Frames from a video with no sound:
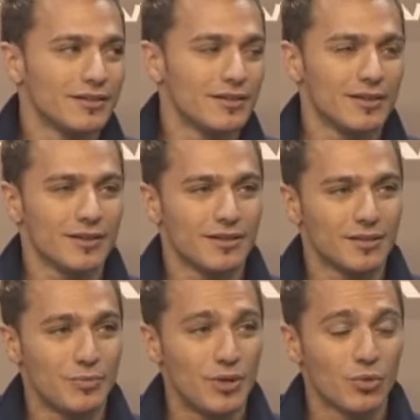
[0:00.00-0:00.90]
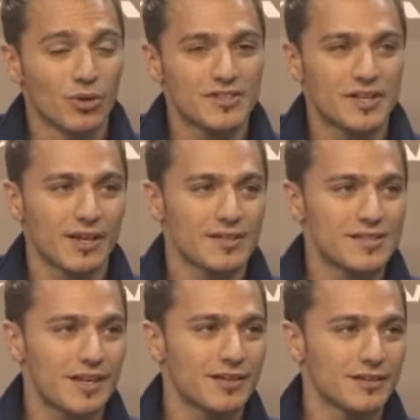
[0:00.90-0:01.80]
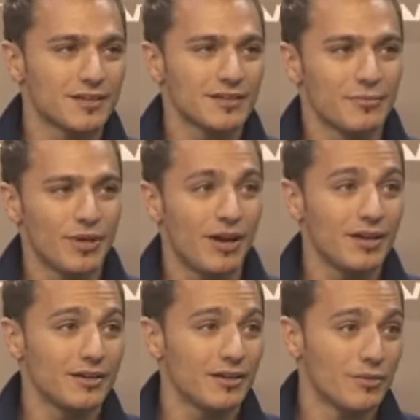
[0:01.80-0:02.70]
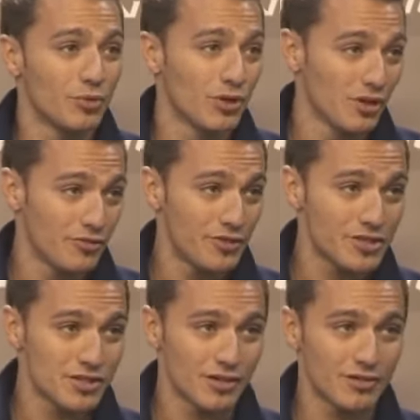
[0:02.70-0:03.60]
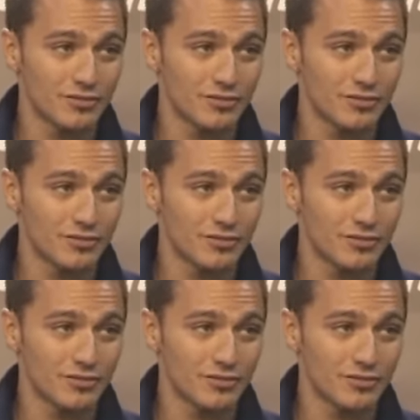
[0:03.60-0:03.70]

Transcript: the, the B Worlds, I got second behind uh, Murilo Fischer.